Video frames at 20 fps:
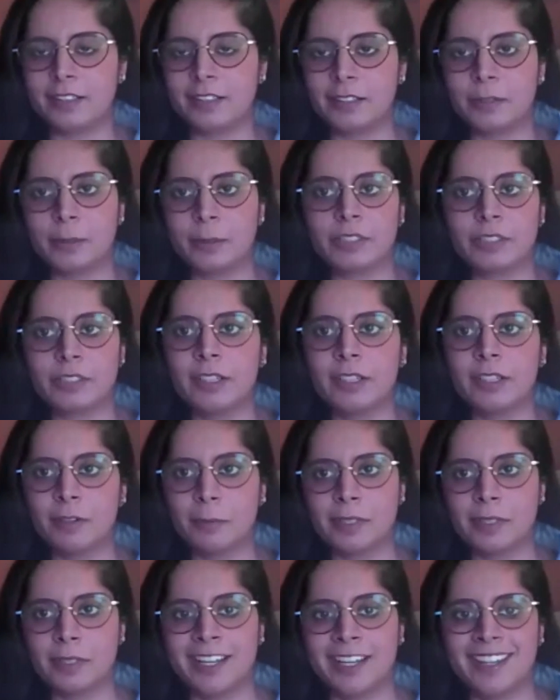a question
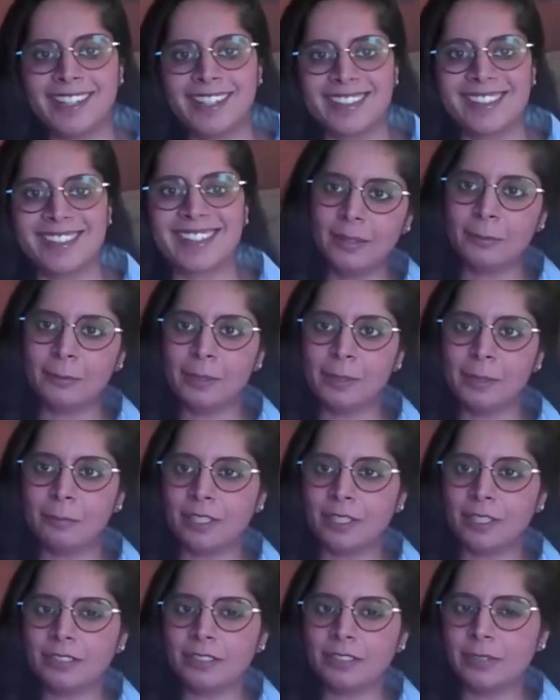everyone has. We
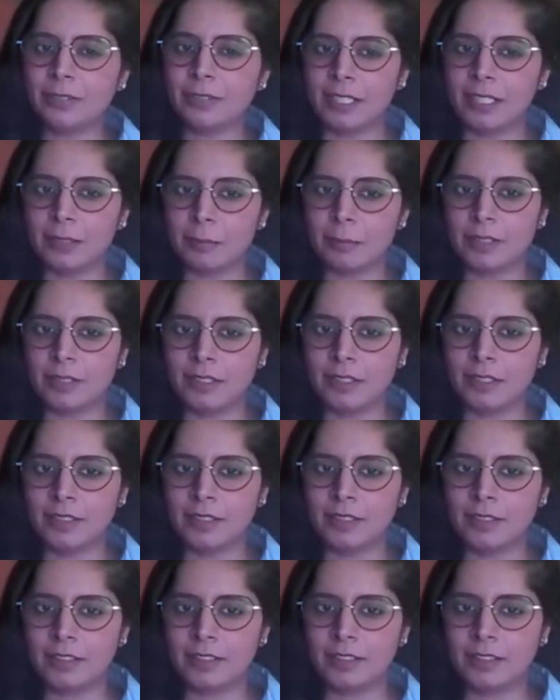want to enable a